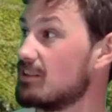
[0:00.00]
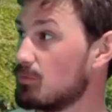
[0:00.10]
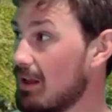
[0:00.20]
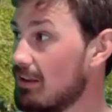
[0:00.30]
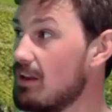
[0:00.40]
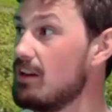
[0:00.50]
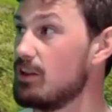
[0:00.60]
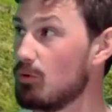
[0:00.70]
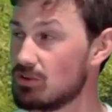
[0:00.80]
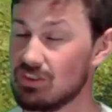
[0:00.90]
that as well,
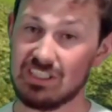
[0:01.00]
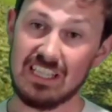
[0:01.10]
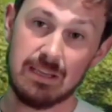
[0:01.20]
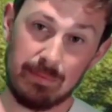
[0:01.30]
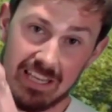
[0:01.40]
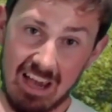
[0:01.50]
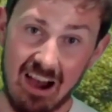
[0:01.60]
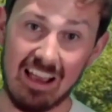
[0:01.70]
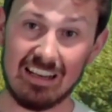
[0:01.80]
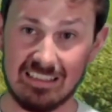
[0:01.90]
you also see them in the
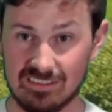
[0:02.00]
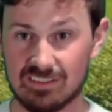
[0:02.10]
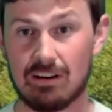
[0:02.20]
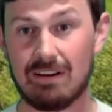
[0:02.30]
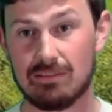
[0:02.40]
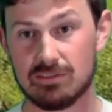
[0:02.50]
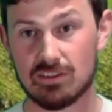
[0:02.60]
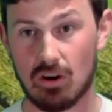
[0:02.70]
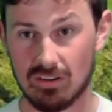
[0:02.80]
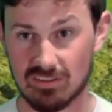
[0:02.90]
islands around
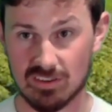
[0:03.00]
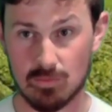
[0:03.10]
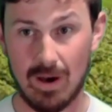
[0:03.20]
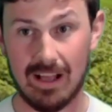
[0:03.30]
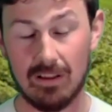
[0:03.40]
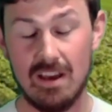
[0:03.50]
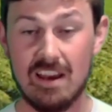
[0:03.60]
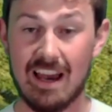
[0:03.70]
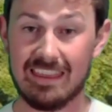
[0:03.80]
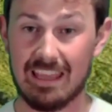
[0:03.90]
Scotland as well.
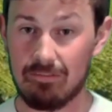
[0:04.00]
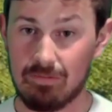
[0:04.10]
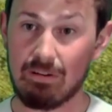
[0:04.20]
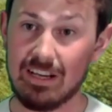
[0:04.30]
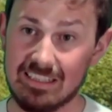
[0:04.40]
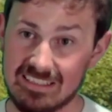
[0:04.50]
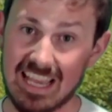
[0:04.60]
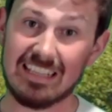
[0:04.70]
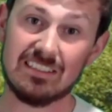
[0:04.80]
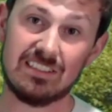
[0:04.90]
And they're very
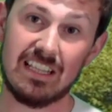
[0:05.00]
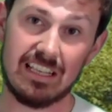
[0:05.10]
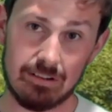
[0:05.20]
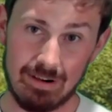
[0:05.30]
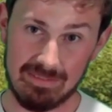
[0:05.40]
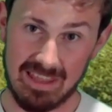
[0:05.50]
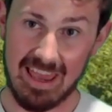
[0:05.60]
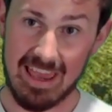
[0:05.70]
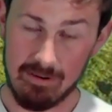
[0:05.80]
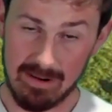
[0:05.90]
dense in and around that
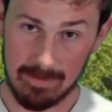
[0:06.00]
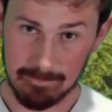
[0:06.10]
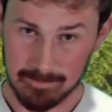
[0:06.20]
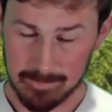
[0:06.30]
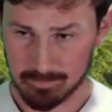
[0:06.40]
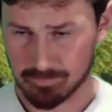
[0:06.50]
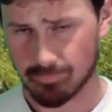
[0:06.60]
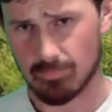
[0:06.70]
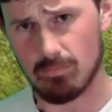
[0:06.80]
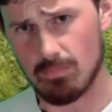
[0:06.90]
area.
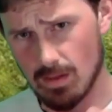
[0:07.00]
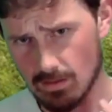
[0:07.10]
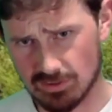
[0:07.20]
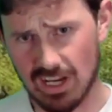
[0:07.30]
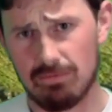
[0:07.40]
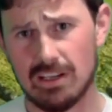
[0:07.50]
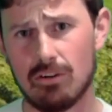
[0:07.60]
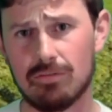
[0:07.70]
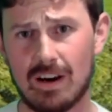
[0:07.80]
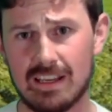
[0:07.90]
Generally
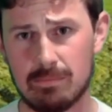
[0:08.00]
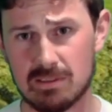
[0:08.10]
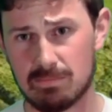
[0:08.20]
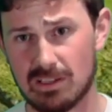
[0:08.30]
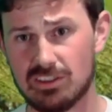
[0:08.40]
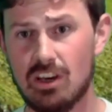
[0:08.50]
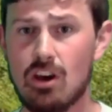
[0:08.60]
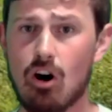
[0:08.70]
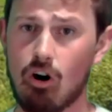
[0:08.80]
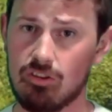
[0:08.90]
don't find them as much
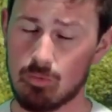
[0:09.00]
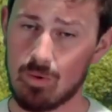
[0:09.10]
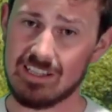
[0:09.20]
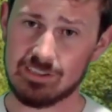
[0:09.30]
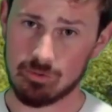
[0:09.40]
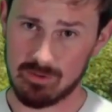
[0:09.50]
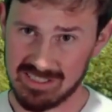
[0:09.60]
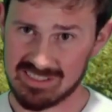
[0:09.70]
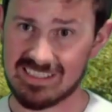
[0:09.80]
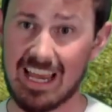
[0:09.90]
on the west or in
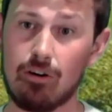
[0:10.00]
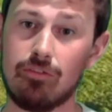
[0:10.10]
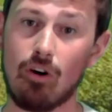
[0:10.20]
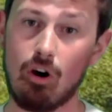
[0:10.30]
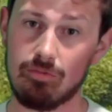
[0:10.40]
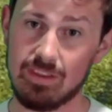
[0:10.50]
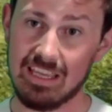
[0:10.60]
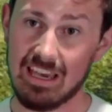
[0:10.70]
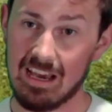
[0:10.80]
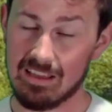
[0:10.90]
the south of
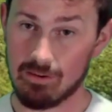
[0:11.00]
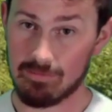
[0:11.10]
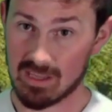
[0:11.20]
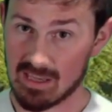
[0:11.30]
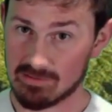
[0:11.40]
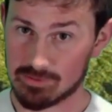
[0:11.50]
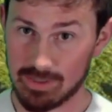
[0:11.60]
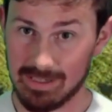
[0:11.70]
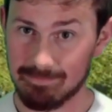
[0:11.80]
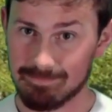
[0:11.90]
the
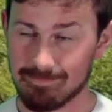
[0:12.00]
country.